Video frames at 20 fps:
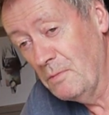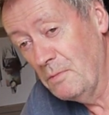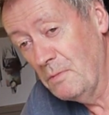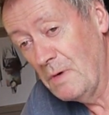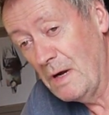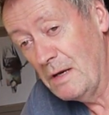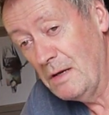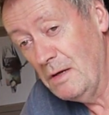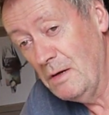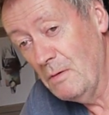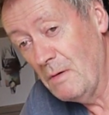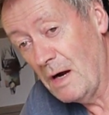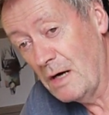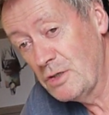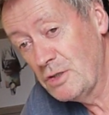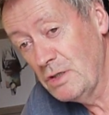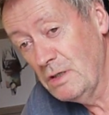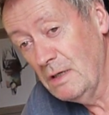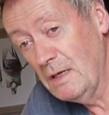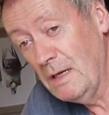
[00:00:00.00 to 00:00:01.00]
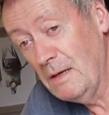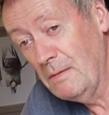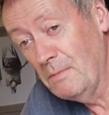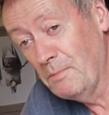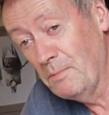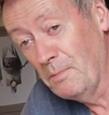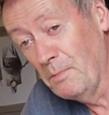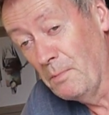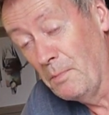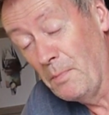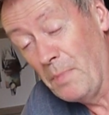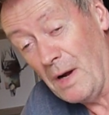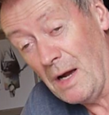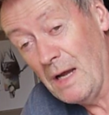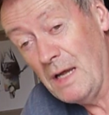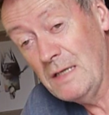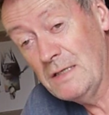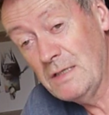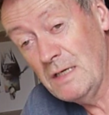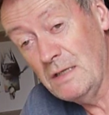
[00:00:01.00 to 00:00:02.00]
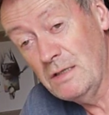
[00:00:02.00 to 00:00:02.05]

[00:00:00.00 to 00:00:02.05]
when you actually bite